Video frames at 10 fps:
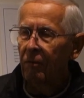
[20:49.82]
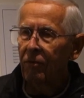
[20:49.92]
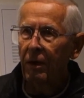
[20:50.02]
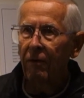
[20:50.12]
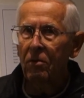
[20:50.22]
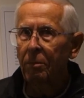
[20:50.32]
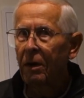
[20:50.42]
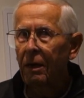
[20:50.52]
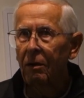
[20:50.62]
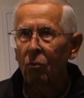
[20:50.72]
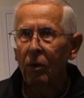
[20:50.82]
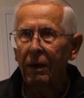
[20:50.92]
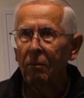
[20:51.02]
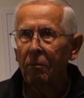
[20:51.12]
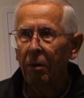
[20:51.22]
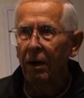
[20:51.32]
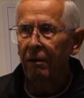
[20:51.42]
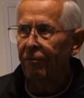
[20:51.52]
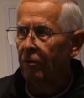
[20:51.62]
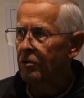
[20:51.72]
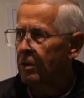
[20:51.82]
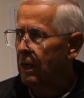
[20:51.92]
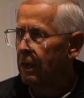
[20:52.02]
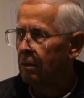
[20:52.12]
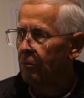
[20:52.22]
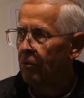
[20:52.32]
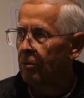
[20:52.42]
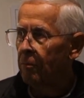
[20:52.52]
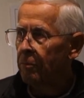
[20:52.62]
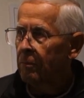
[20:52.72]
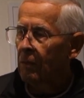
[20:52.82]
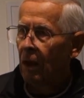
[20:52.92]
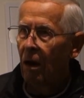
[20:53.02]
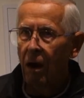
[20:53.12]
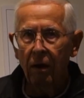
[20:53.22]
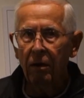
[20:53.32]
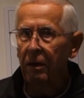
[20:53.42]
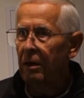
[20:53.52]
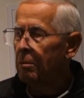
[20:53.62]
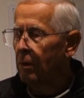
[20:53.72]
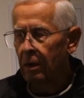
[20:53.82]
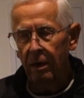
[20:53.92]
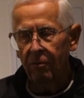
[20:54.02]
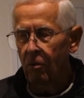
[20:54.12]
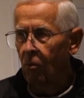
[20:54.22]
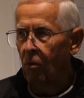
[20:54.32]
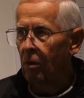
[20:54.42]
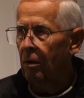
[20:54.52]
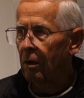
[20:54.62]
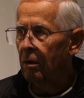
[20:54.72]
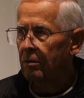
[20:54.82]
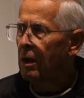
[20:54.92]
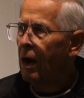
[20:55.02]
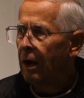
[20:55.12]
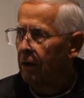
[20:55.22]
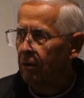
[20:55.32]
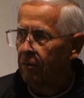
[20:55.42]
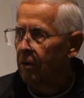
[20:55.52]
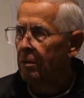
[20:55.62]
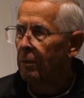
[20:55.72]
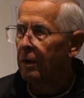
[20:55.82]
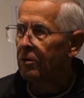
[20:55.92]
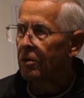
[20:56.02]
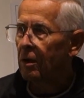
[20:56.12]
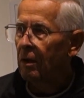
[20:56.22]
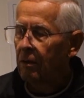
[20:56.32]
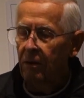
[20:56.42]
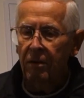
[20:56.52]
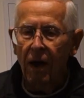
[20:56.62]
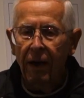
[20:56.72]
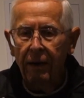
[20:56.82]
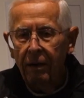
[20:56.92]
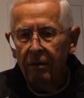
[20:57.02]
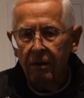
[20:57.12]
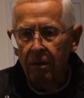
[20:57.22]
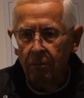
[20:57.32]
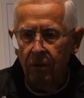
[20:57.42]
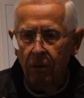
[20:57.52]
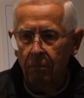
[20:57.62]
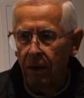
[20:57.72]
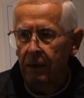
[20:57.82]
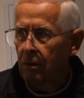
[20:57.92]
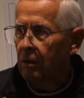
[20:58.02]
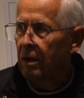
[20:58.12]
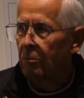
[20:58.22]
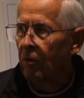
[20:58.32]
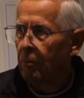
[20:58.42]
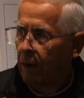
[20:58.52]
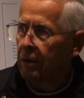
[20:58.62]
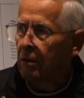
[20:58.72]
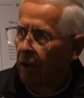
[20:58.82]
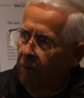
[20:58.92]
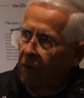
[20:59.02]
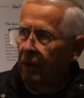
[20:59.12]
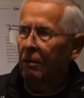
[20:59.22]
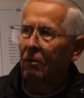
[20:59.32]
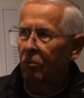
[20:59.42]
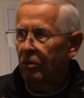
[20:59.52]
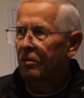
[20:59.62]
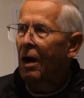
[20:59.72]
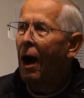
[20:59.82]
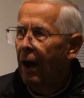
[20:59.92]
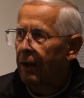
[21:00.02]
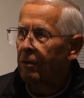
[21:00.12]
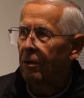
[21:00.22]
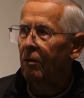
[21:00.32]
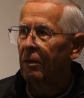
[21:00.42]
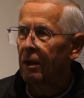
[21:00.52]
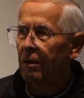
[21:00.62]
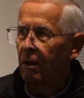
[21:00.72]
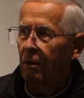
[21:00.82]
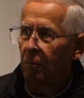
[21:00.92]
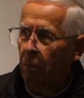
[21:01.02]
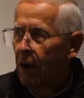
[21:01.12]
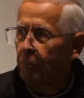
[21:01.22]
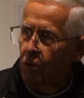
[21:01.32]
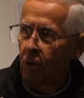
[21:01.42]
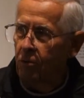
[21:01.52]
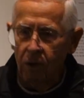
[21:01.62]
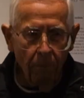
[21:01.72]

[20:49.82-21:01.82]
See, everybody went by first names. Hardly anybody ever wore a tie here very much. The tie didn't come till Michael came over. Michael, everything was tie, you know, and then Bob shows